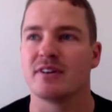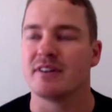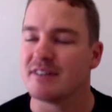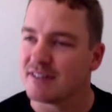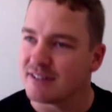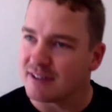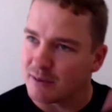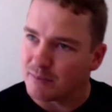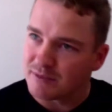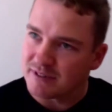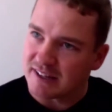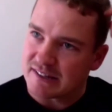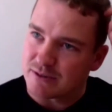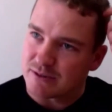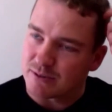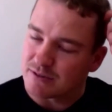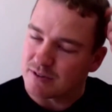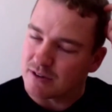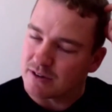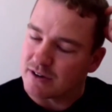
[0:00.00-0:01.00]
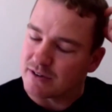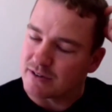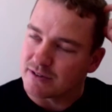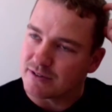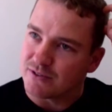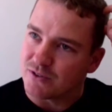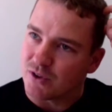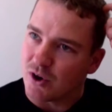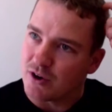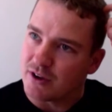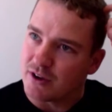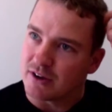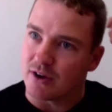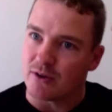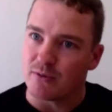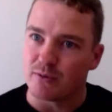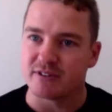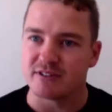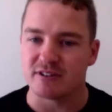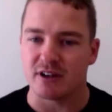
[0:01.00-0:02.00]
In some sense, it was like I was floating. I
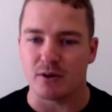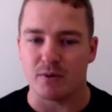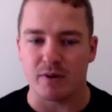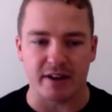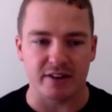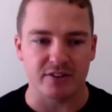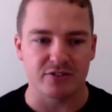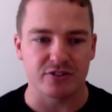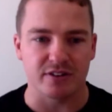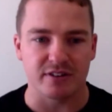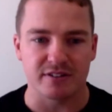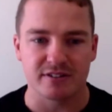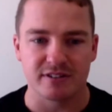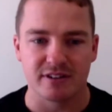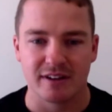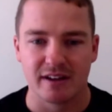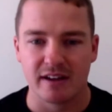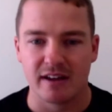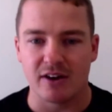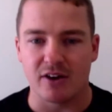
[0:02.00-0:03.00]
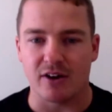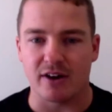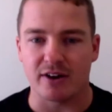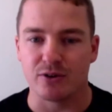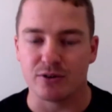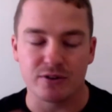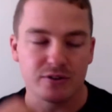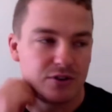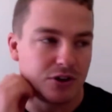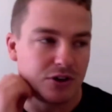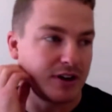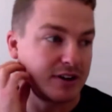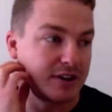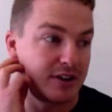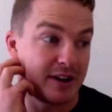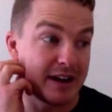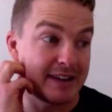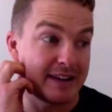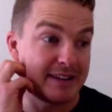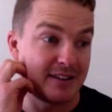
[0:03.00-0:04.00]
was so anxious. I couldn't
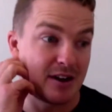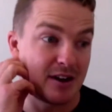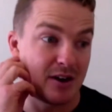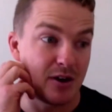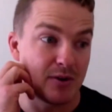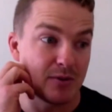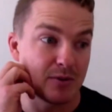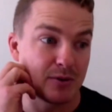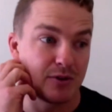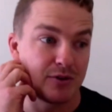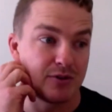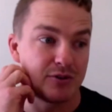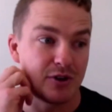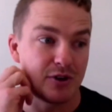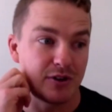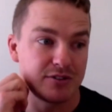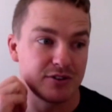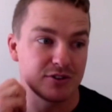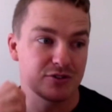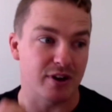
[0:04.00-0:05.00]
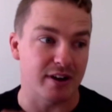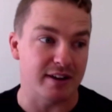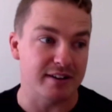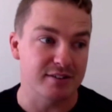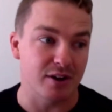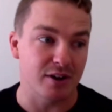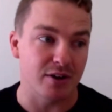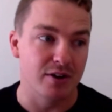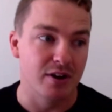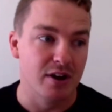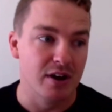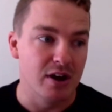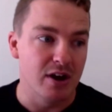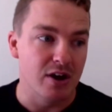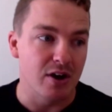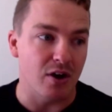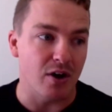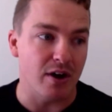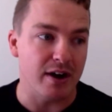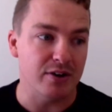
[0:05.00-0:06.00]
concentrate. So
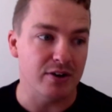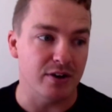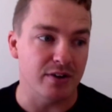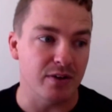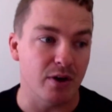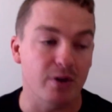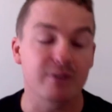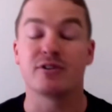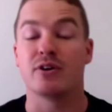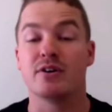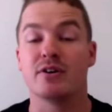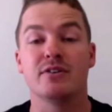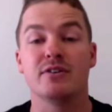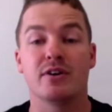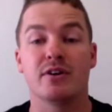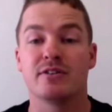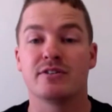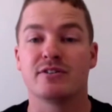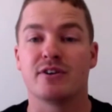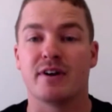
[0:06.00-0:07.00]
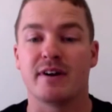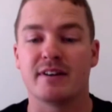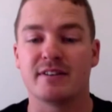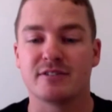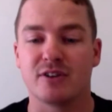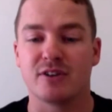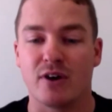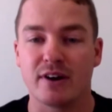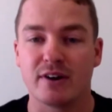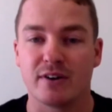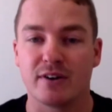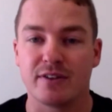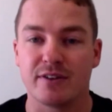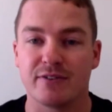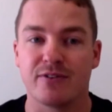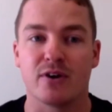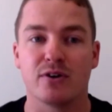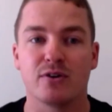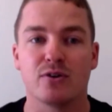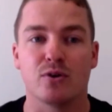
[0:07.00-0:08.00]
I got, So I got the
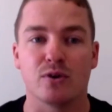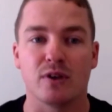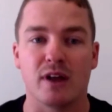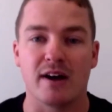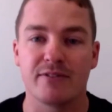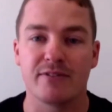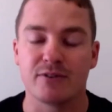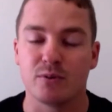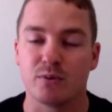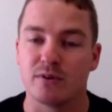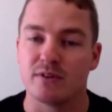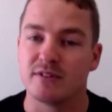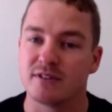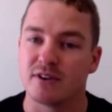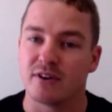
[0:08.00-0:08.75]
phone call afterwards.